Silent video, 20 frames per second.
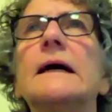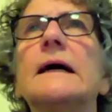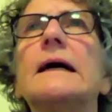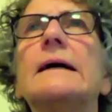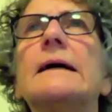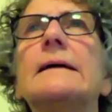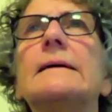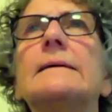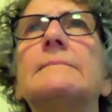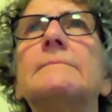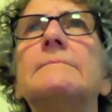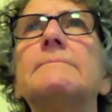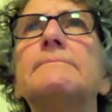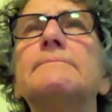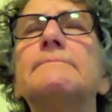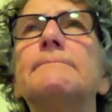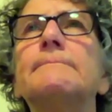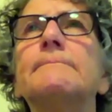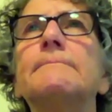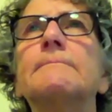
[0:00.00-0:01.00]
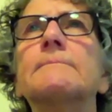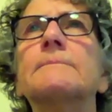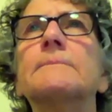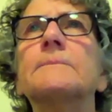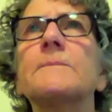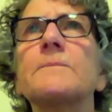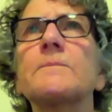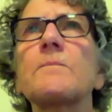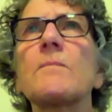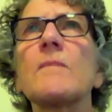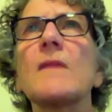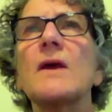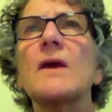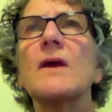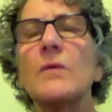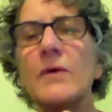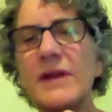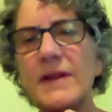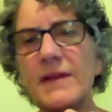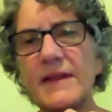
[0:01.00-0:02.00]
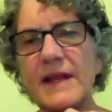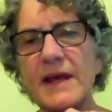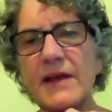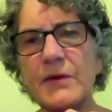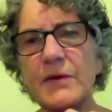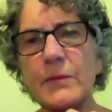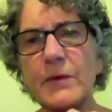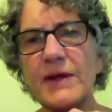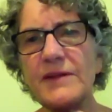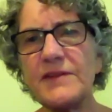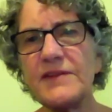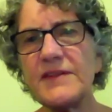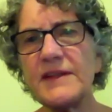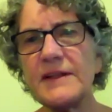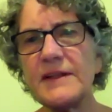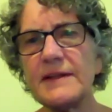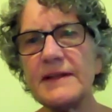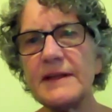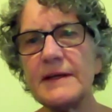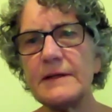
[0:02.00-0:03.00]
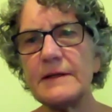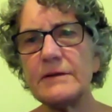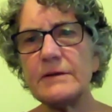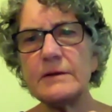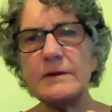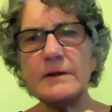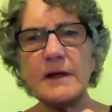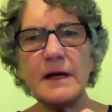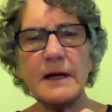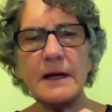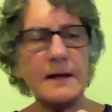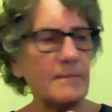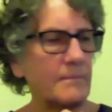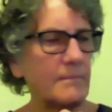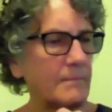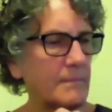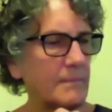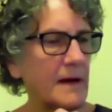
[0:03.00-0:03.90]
One of the other ways that a